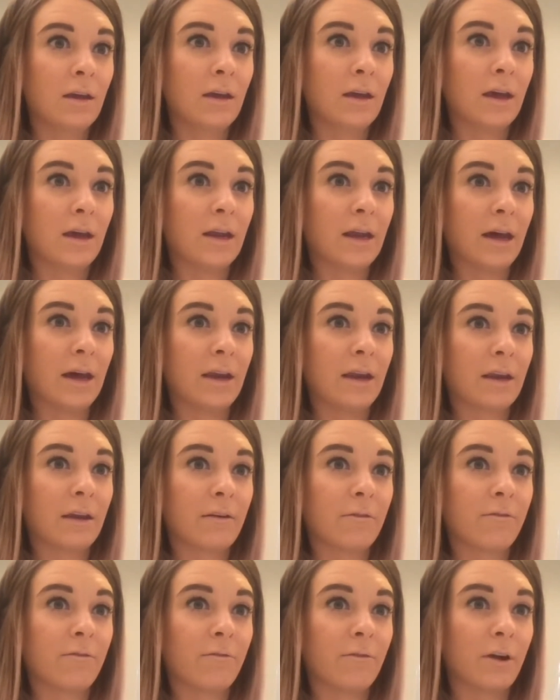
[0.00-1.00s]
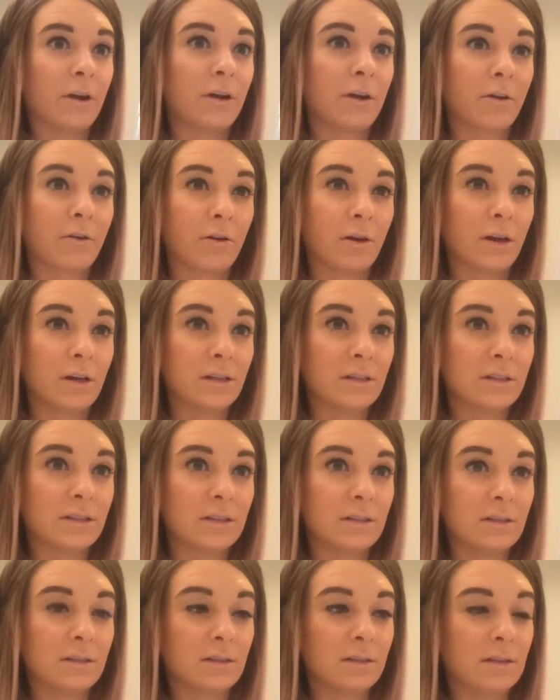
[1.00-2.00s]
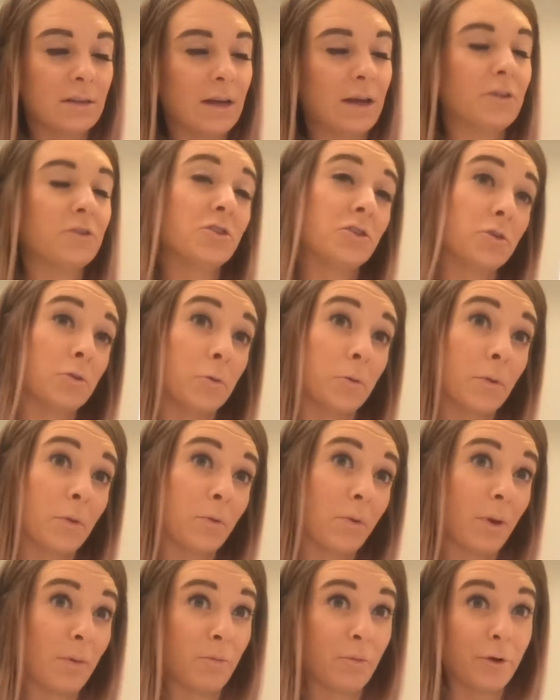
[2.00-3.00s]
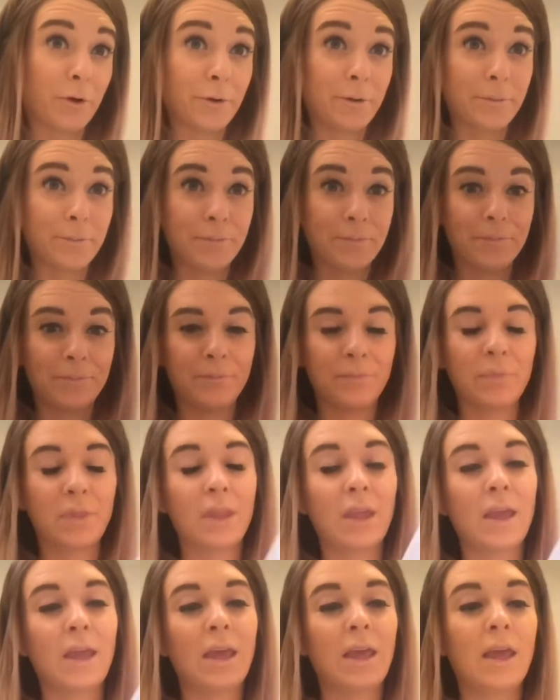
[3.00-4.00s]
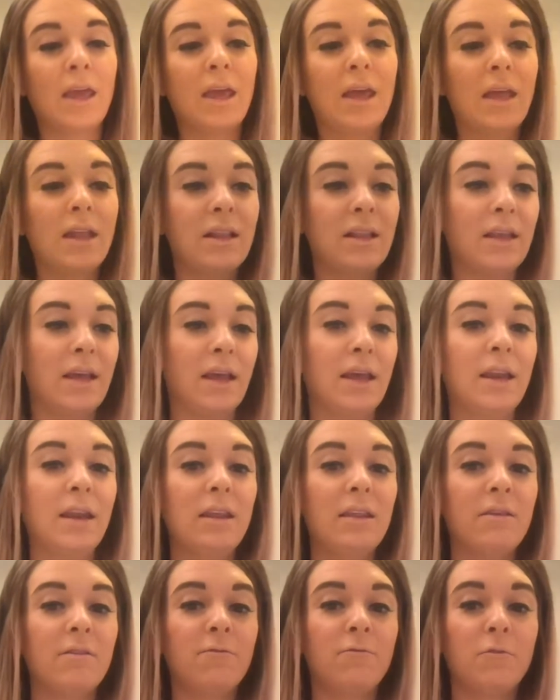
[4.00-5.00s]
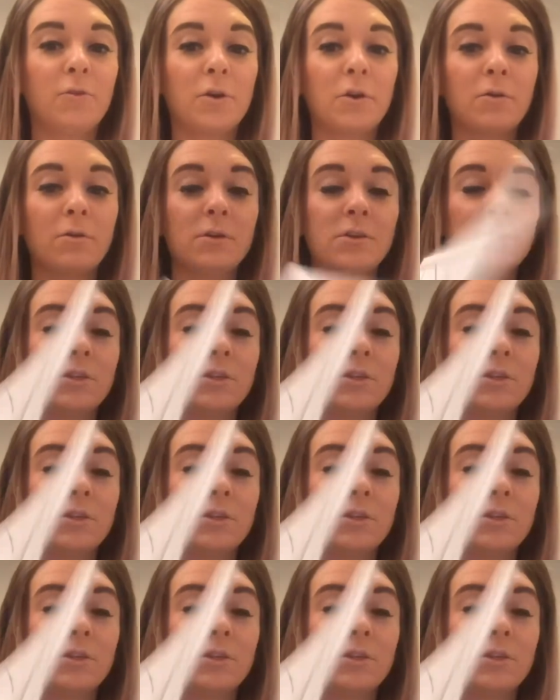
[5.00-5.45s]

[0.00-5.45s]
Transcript: and adding a friend across. I'll show you on the whiteboard. Then the 4-year-olds